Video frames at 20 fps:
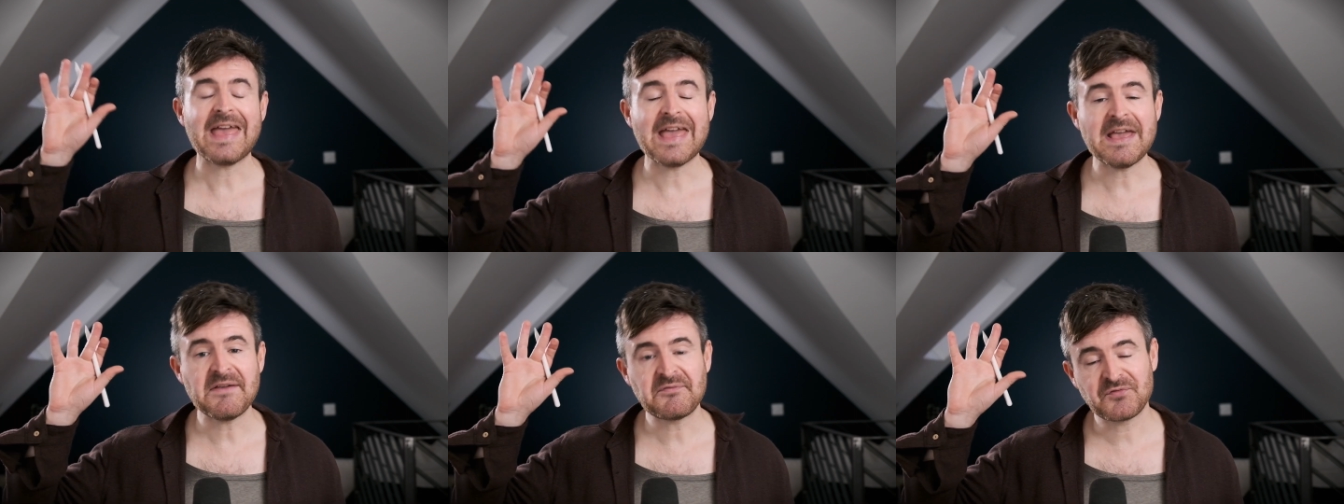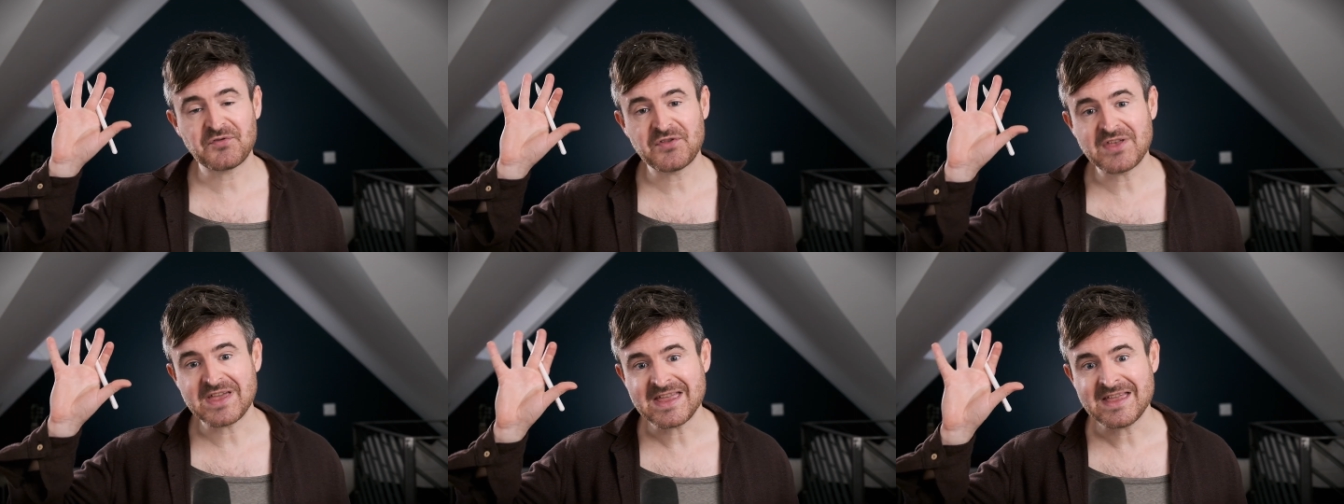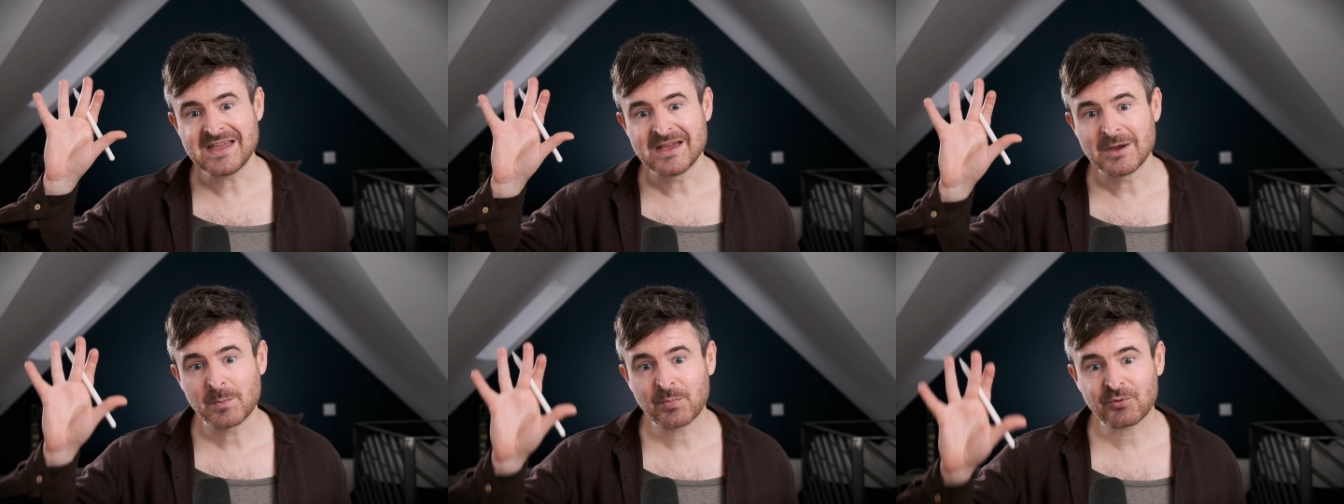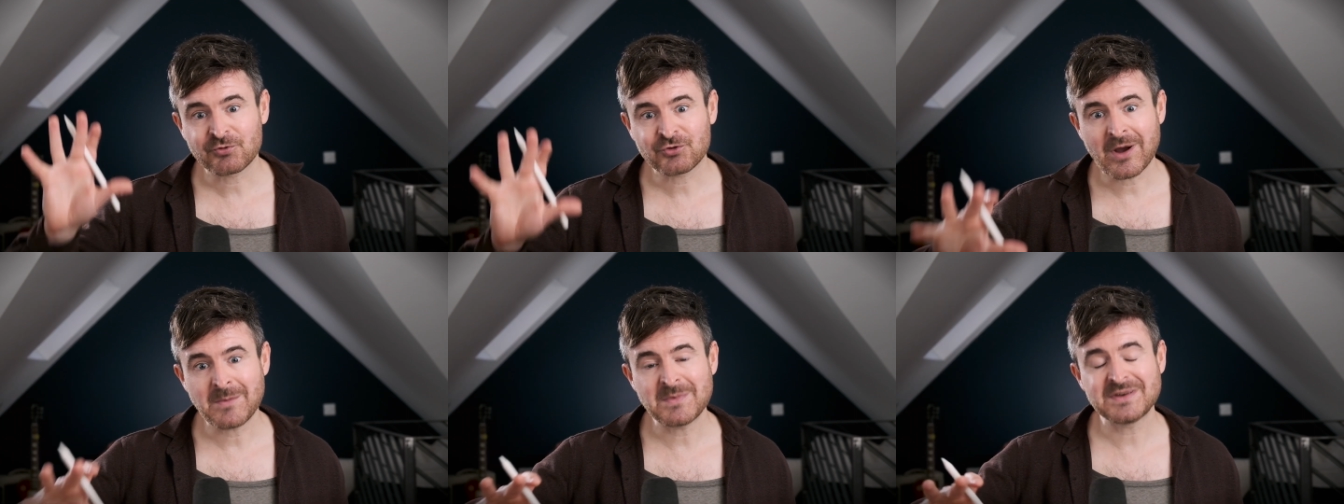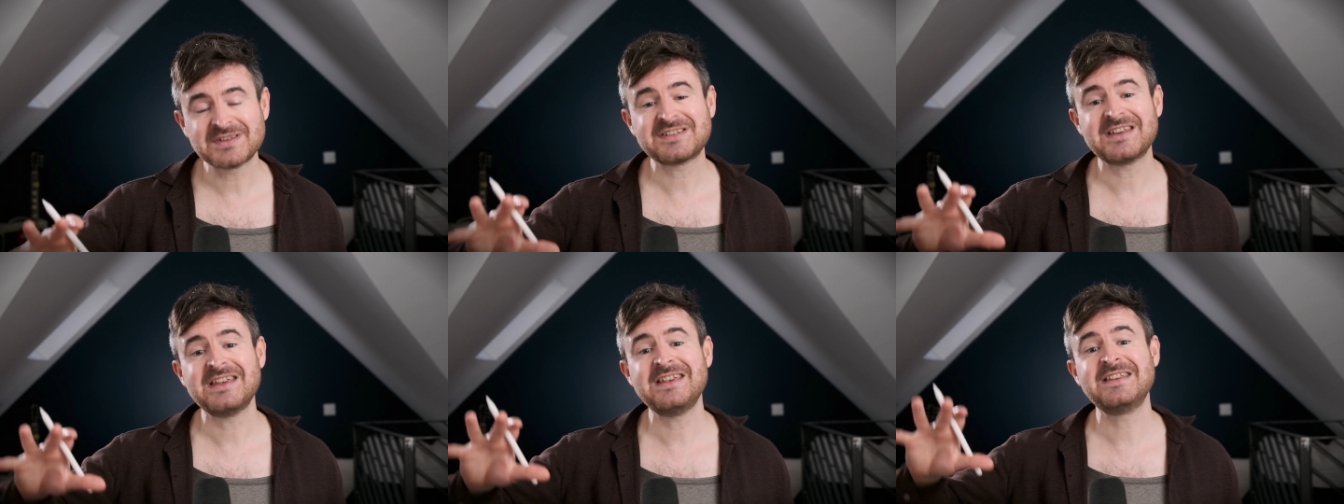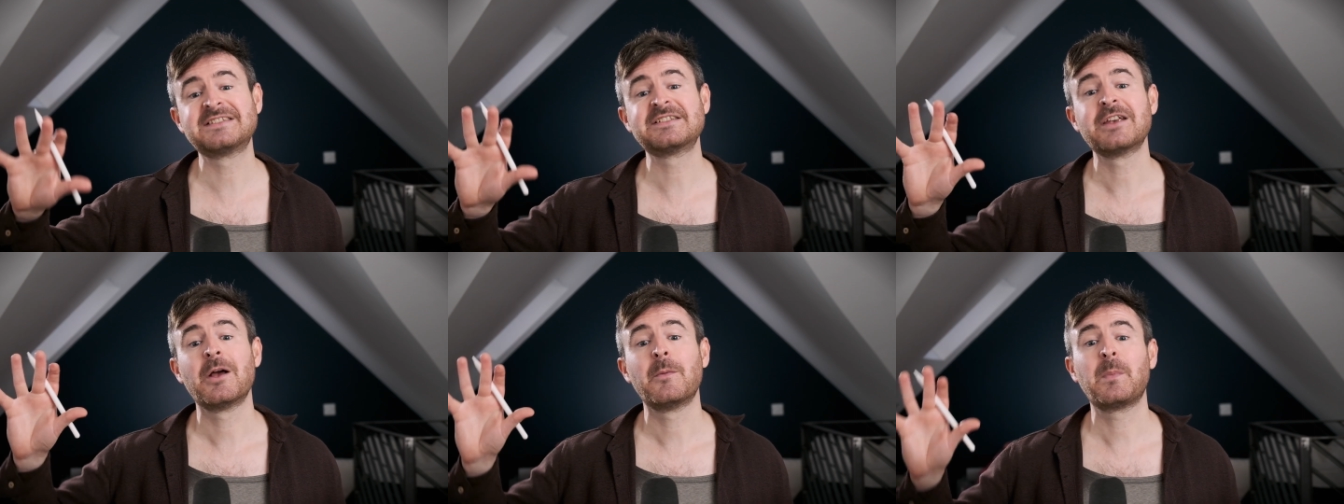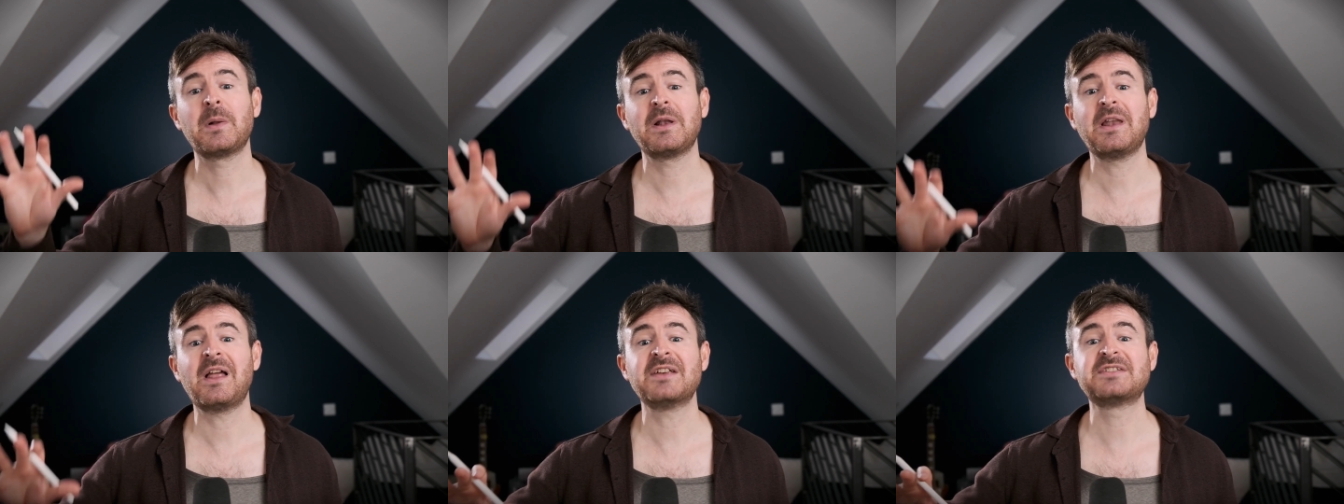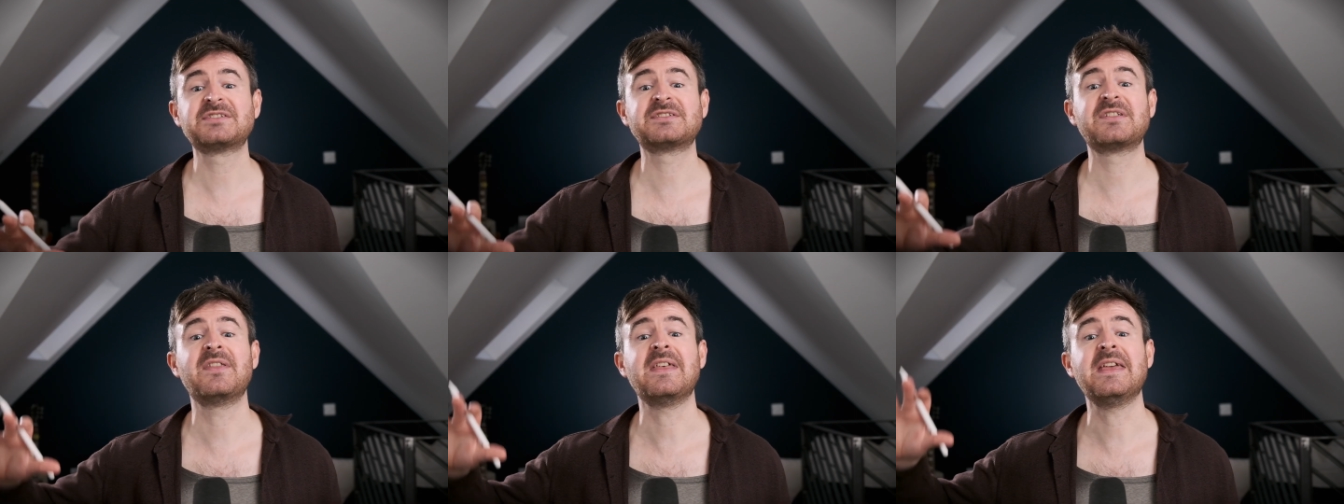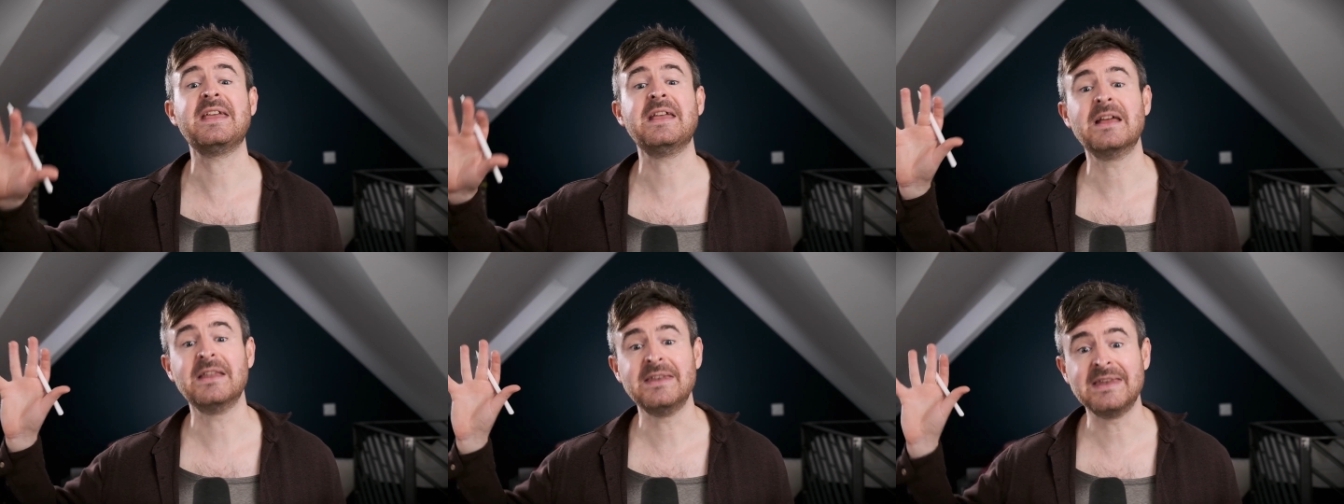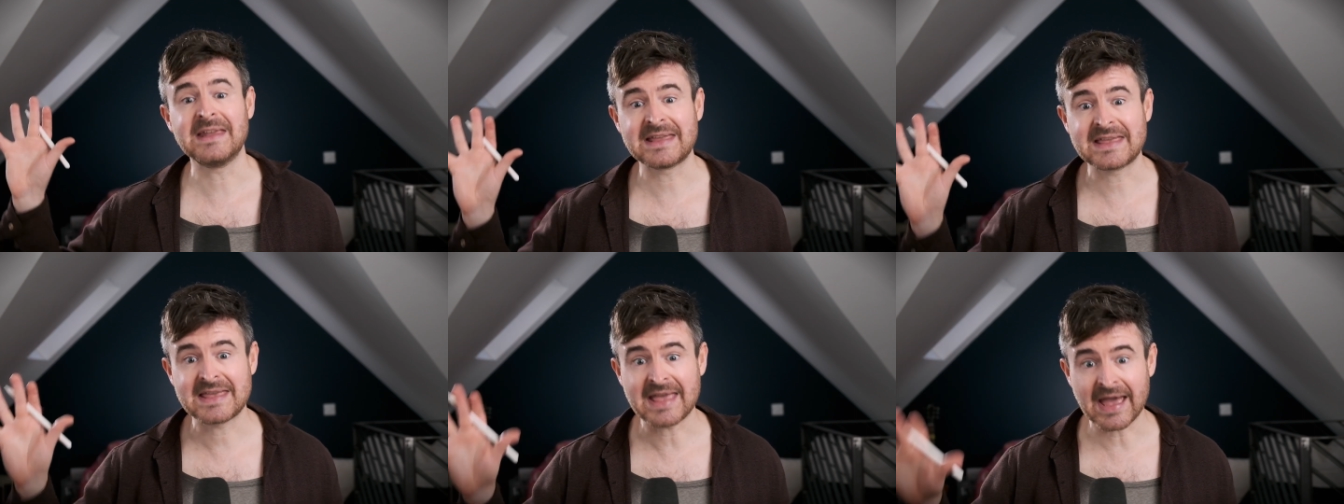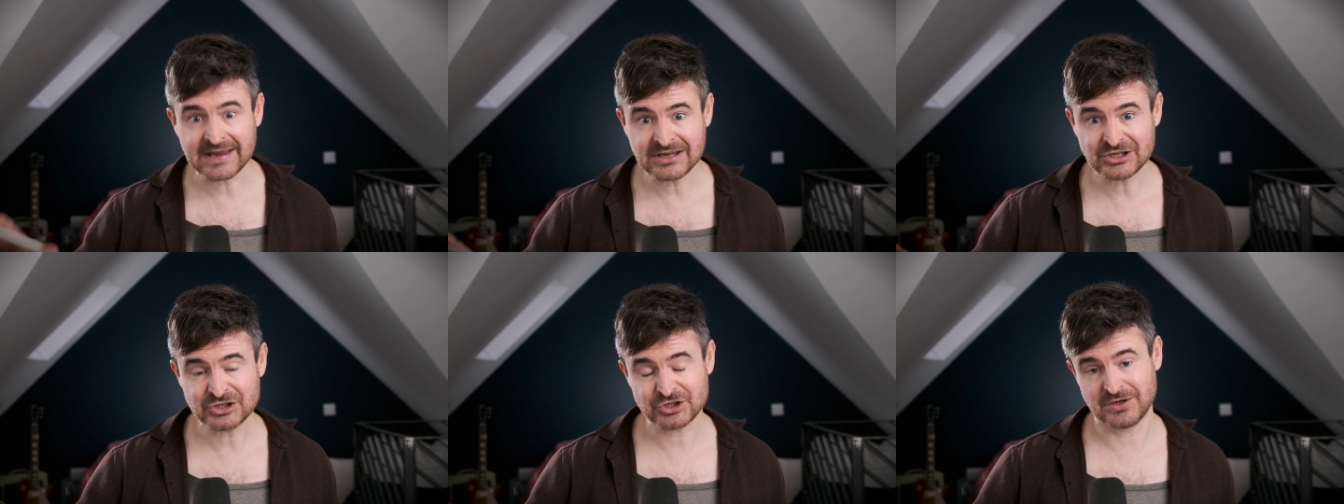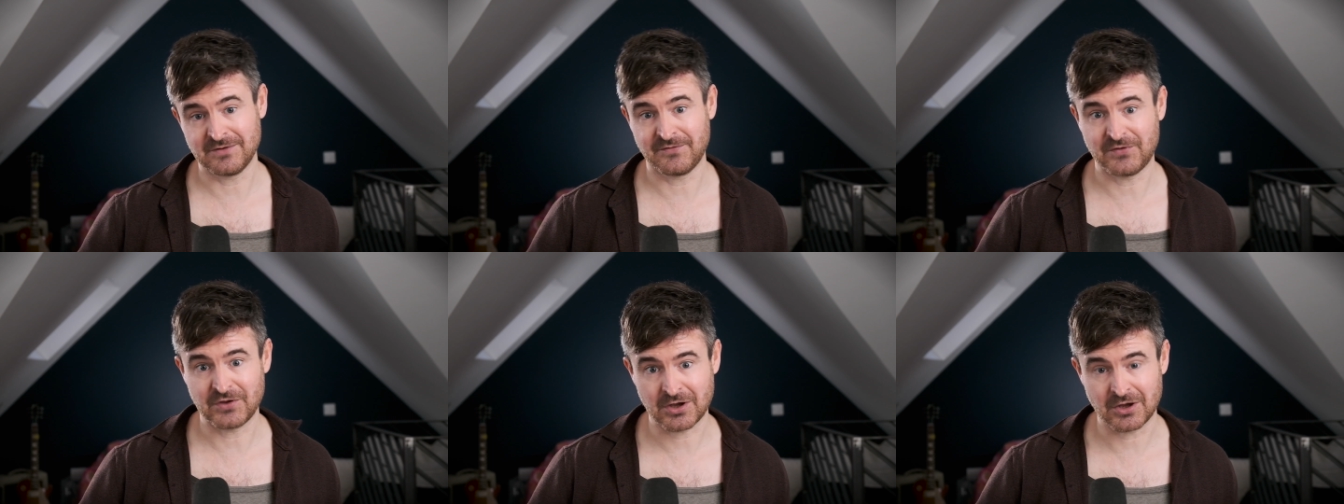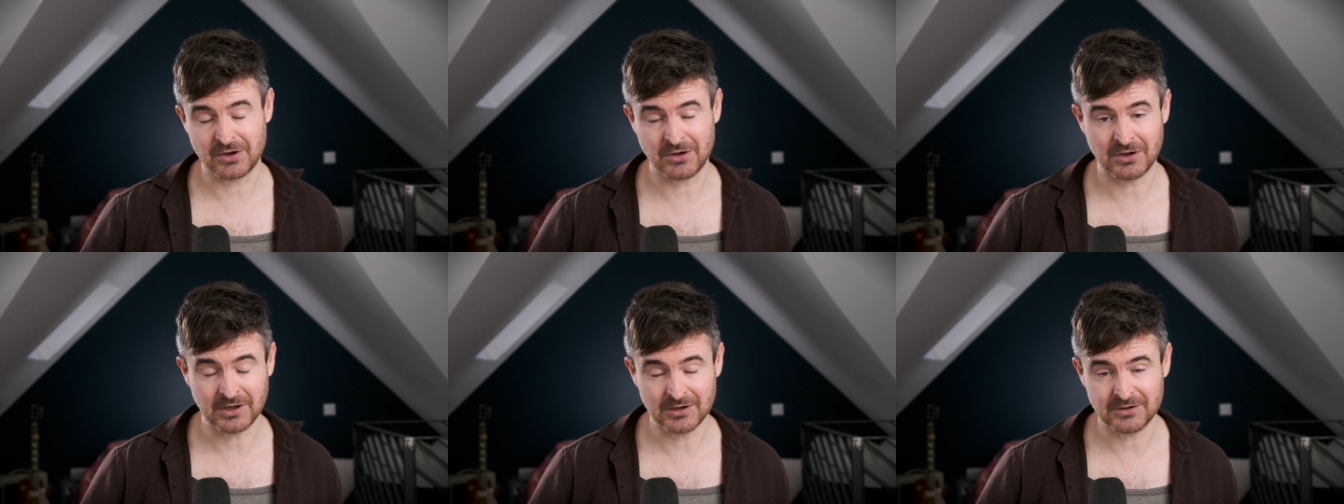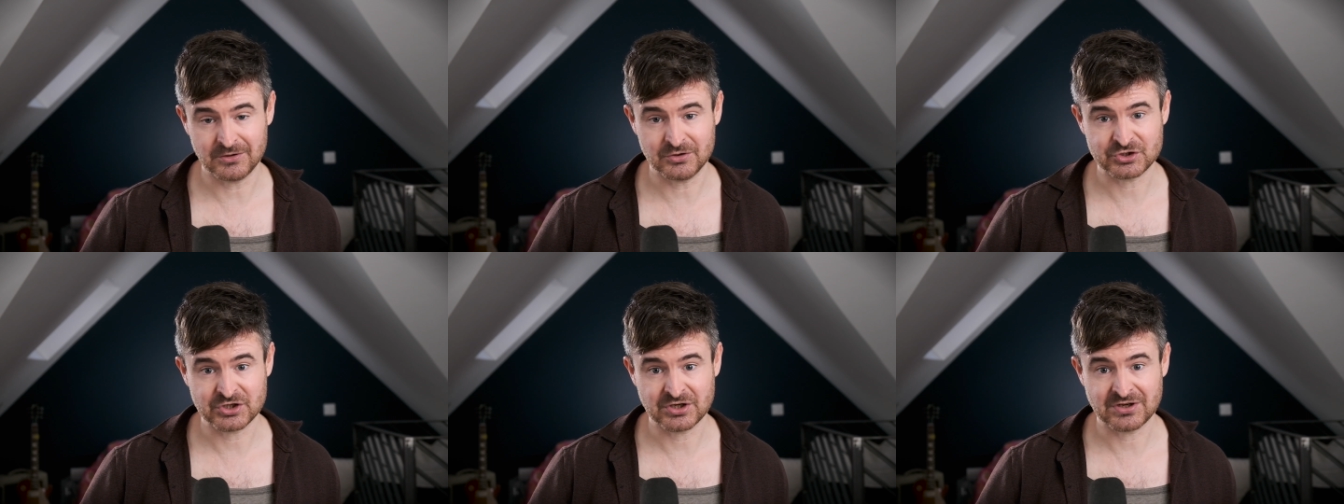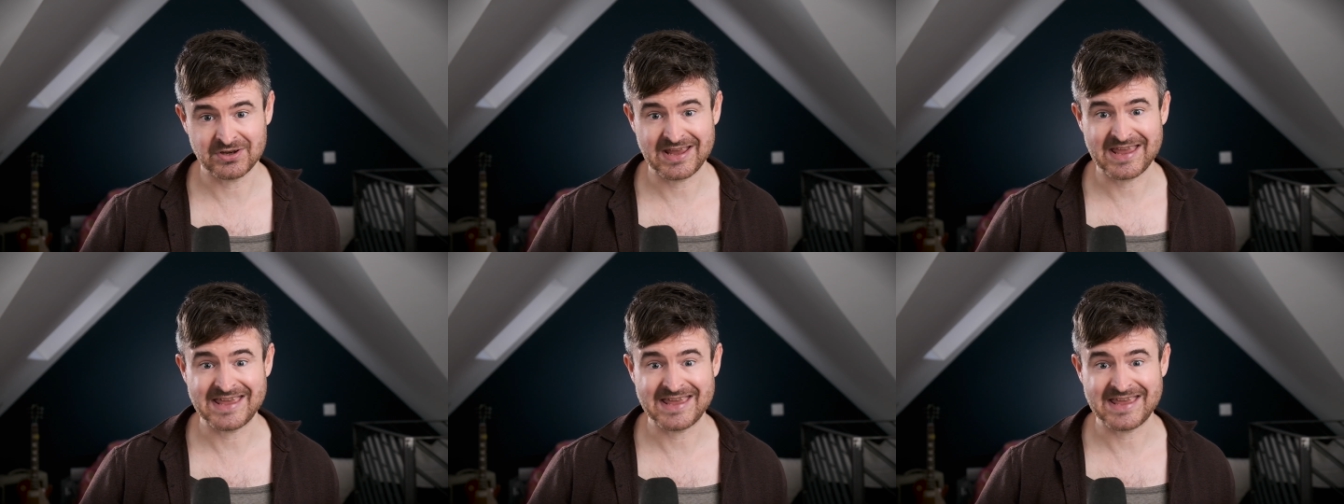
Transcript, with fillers: If the premises plus the negation of the conclusion